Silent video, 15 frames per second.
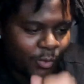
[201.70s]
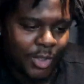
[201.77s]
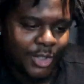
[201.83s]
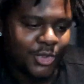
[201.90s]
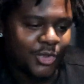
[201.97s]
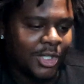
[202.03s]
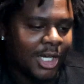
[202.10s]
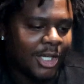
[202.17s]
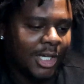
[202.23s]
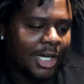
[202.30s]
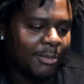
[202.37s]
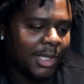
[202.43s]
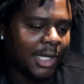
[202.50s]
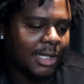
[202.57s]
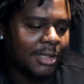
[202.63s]
Once you done, you
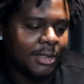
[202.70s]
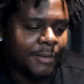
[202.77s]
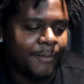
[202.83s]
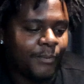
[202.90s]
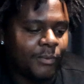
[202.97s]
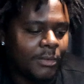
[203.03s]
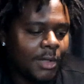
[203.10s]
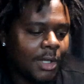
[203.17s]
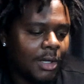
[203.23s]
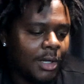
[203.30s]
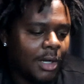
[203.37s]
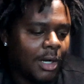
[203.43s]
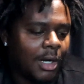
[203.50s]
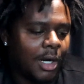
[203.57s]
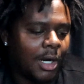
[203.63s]
gotta be like
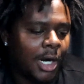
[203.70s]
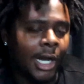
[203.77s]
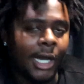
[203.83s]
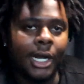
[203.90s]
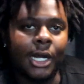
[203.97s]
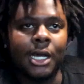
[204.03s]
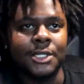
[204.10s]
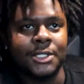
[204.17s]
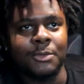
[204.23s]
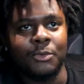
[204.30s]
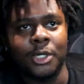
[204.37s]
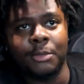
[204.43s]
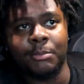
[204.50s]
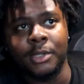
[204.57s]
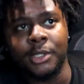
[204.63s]
all right, I got
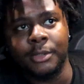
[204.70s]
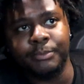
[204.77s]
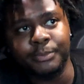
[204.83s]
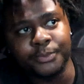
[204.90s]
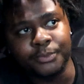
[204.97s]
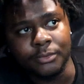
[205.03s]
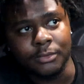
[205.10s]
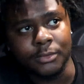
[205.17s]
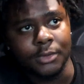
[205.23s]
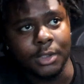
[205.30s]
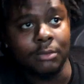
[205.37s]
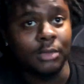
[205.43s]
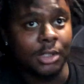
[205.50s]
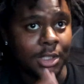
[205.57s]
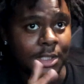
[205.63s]
somewhere to be.
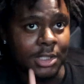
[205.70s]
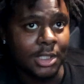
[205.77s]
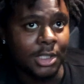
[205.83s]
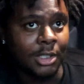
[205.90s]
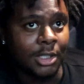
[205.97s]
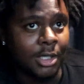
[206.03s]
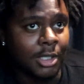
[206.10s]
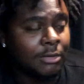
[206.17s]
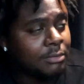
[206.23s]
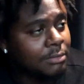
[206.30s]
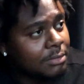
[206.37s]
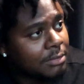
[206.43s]
good seeing you though.